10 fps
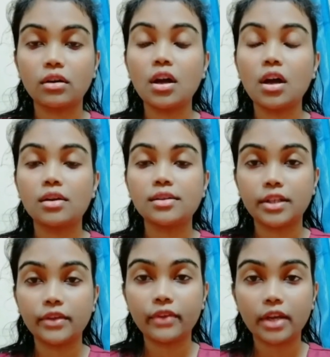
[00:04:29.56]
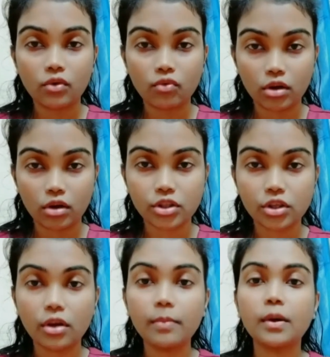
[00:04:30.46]
certificate workshop
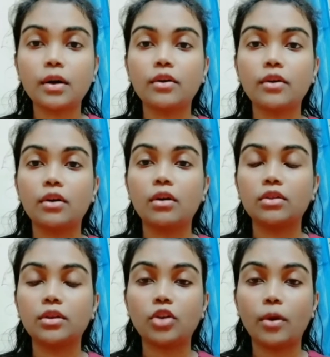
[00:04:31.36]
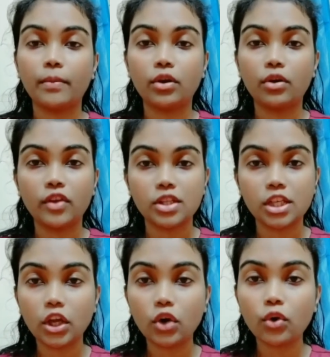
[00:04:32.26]
on the topic of
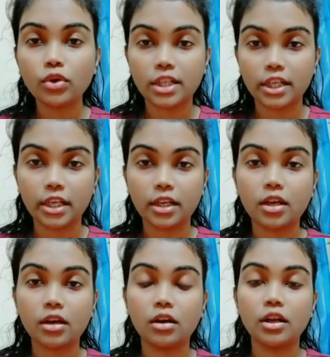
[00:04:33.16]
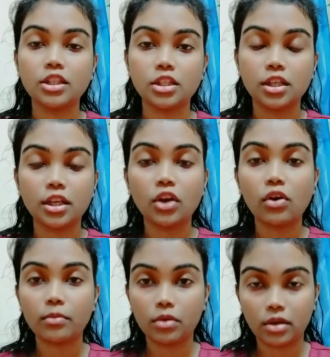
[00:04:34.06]
Insilico genetic engineering
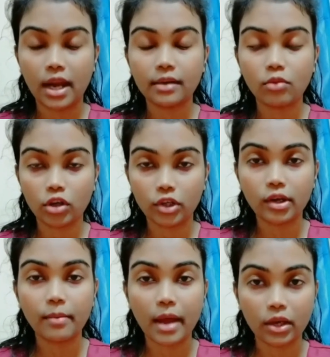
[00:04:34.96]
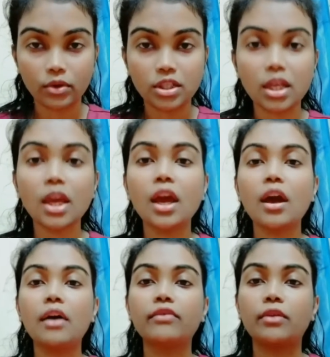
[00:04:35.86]
and molecular biology
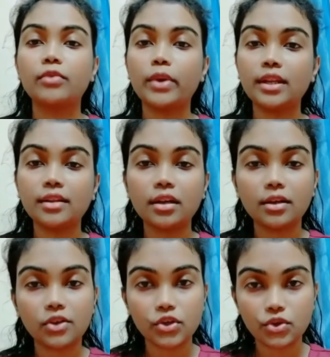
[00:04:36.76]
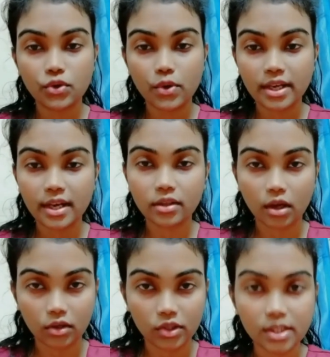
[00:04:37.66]
from 23rd August to 28th
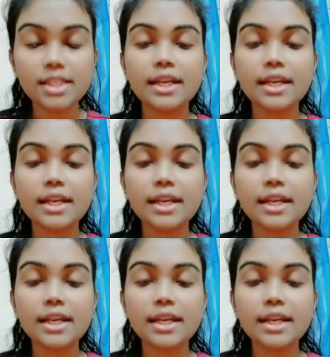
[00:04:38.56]
August.